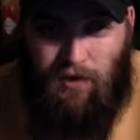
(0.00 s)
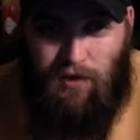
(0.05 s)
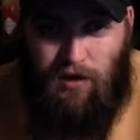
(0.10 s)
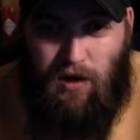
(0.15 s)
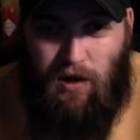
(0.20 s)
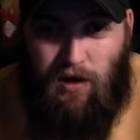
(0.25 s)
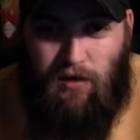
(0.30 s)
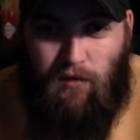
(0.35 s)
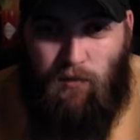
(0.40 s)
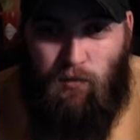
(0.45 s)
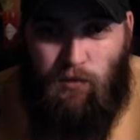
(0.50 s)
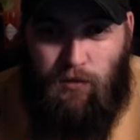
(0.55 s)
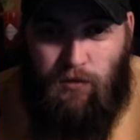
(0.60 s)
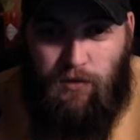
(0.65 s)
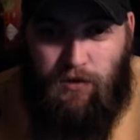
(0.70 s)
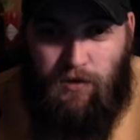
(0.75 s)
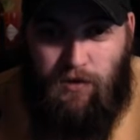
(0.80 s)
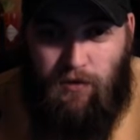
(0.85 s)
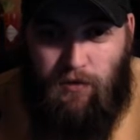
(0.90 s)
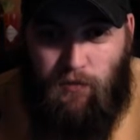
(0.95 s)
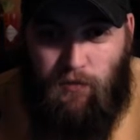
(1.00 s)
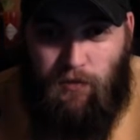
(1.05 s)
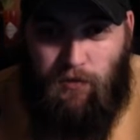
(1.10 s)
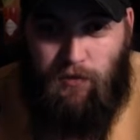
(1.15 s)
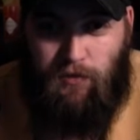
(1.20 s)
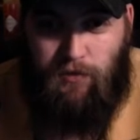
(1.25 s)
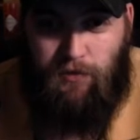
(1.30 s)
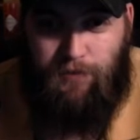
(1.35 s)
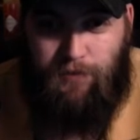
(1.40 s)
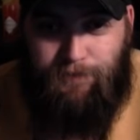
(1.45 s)
the worst in the
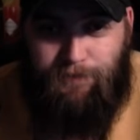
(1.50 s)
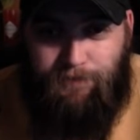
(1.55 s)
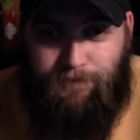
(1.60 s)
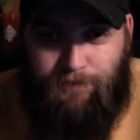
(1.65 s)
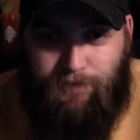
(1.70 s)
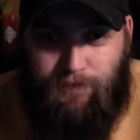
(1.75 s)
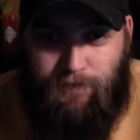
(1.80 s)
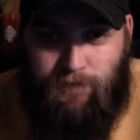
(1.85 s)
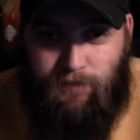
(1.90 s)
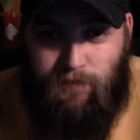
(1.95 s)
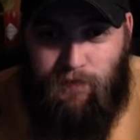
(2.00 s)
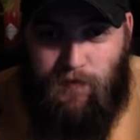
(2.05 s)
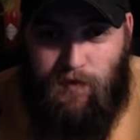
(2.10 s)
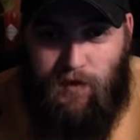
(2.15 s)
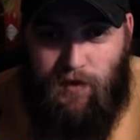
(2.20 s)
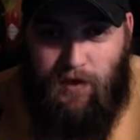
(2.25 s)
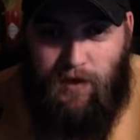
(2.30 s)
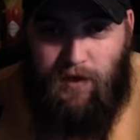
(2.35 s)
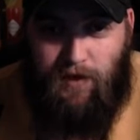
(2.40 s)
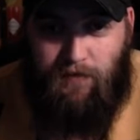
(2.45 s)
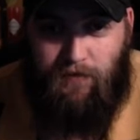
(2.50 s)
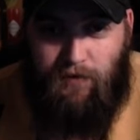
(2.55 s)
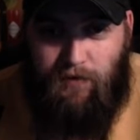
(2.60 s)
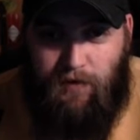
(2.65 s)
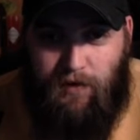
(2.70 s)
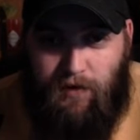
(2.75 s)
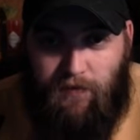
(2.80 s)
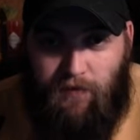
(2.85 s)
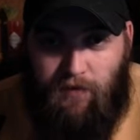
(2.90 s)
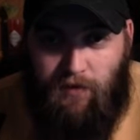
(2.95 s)
world. Going to have to
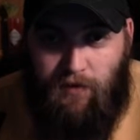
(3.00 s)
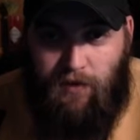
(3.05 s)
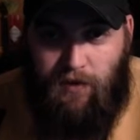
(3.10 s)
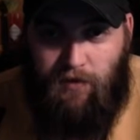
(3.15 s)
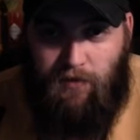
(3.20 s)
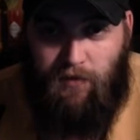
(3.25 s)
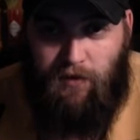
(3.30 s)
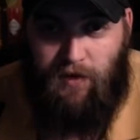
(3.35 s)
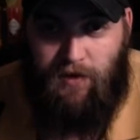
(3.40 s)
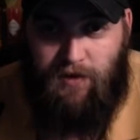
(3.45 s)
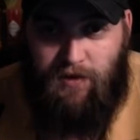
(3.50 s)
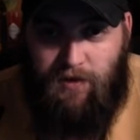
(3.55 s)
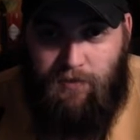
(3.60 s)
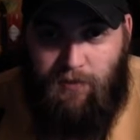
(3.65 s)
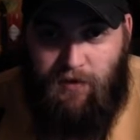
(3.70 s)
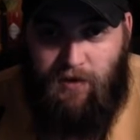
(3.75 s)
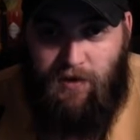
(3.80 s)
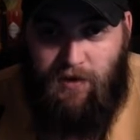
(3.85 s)
definitely grind some of these